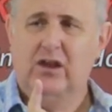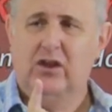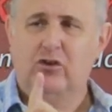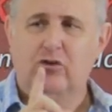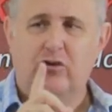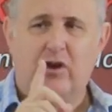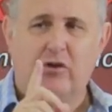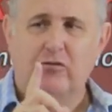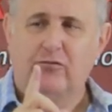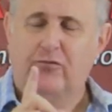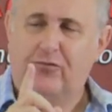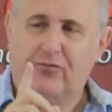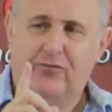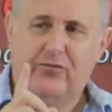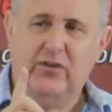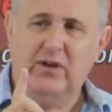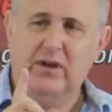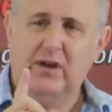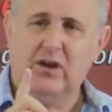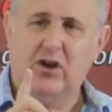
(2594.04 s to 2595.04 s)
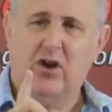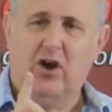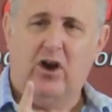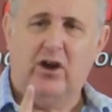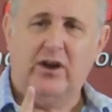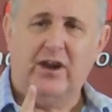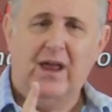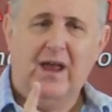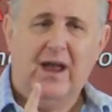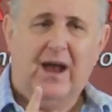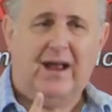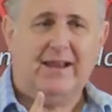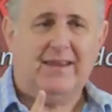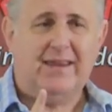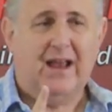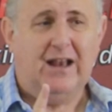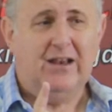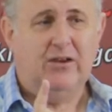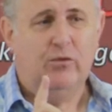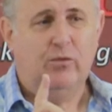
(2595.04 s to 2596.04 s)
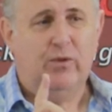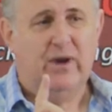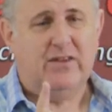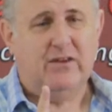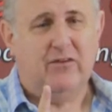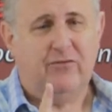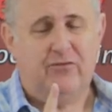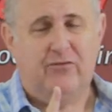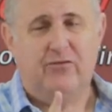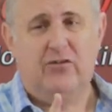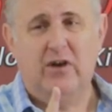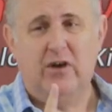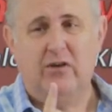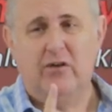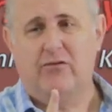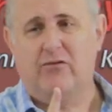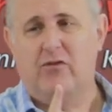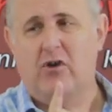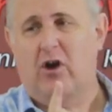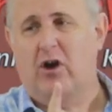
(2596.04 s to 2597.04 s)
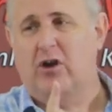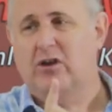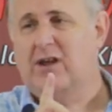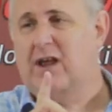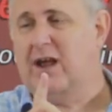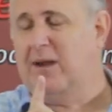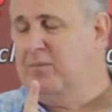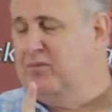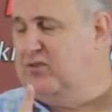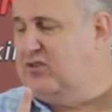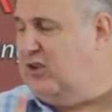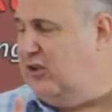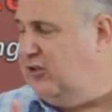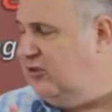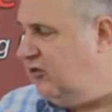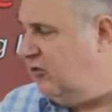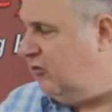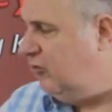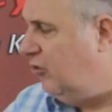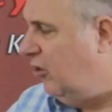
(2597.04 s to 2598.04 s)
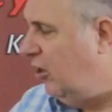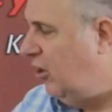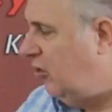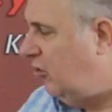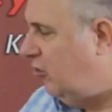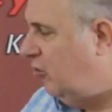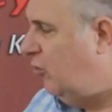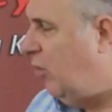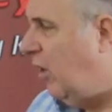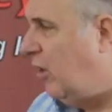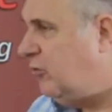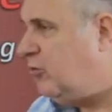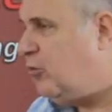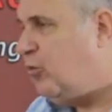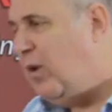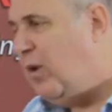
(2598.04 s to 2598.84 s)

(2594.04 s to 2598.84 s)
You don't fear God. I tell you, when the fear of God comes on you, you won't